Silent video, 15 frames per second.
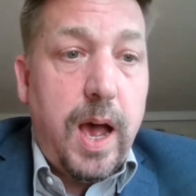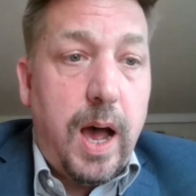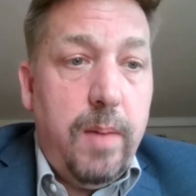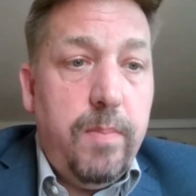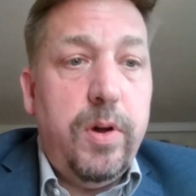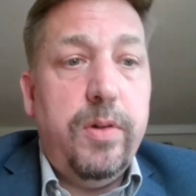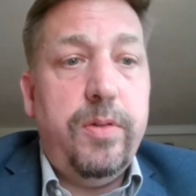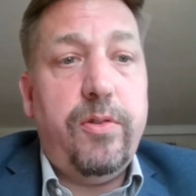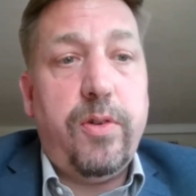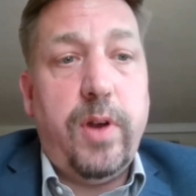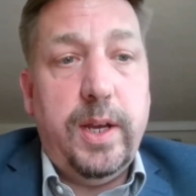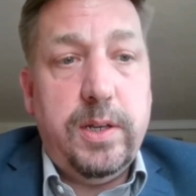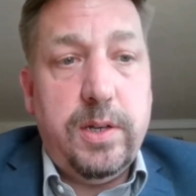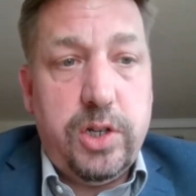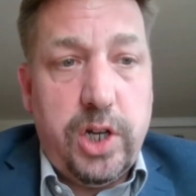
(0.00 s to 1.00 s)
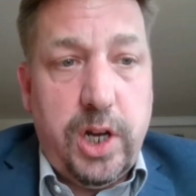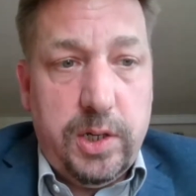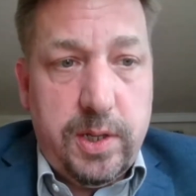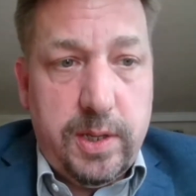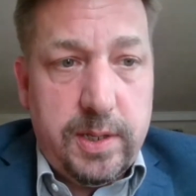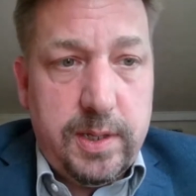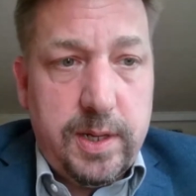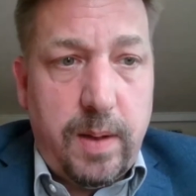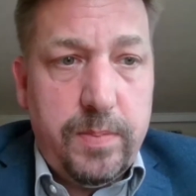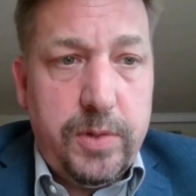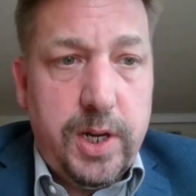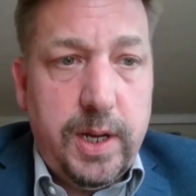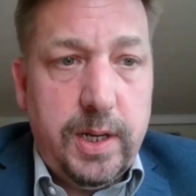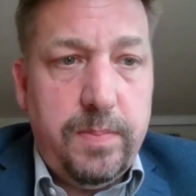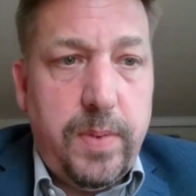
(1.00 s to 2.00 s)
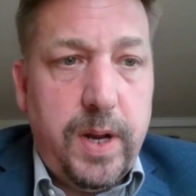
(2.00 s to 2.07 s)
I'm both trying to change the subject,